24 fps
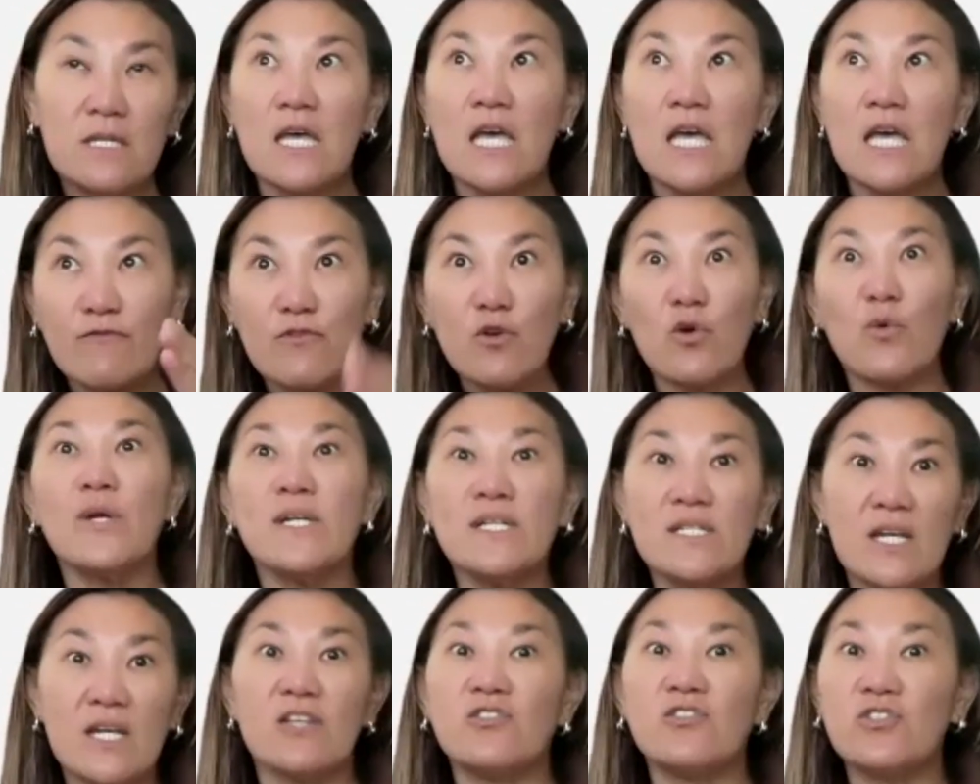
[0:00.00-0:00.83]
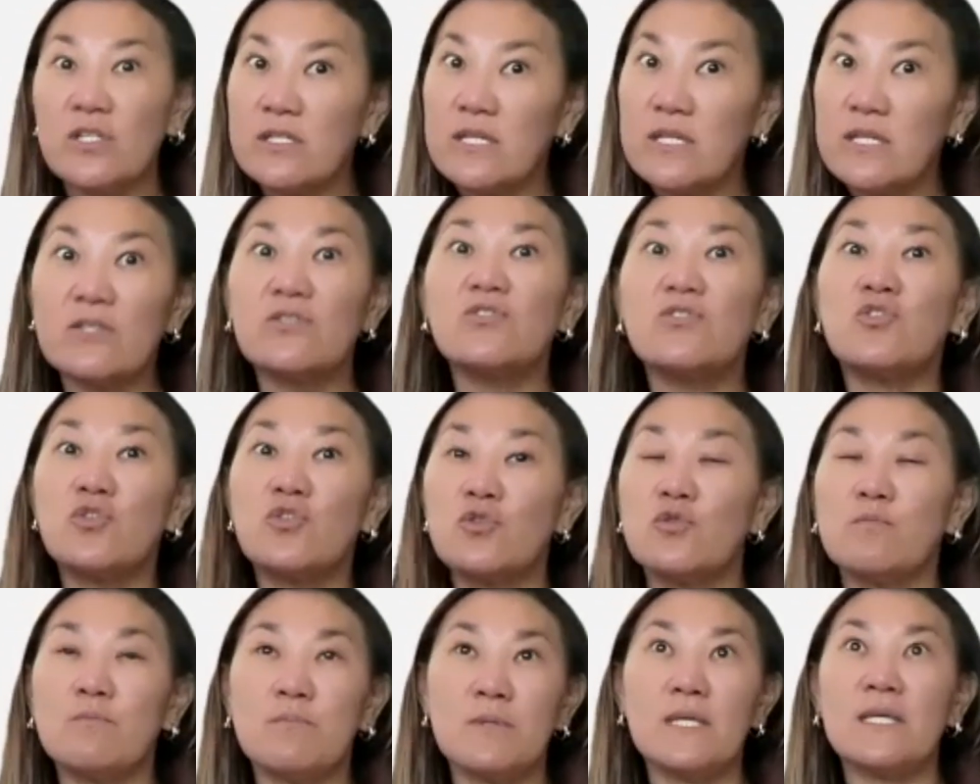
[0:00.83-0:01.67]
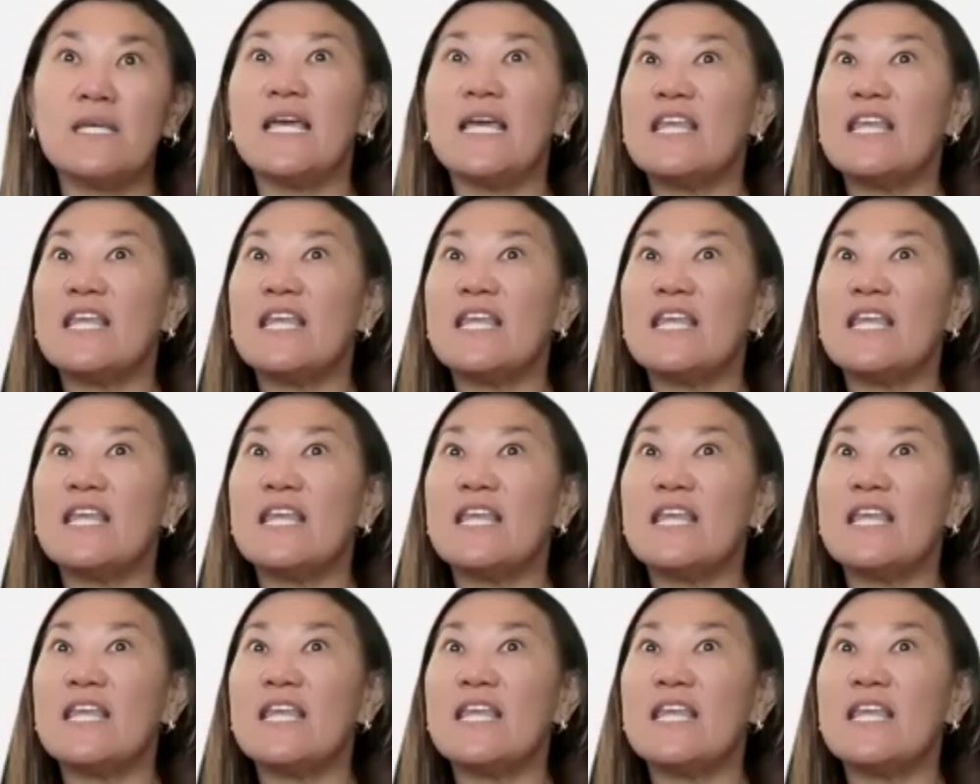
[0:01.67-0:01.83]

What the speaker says: If your intention is to be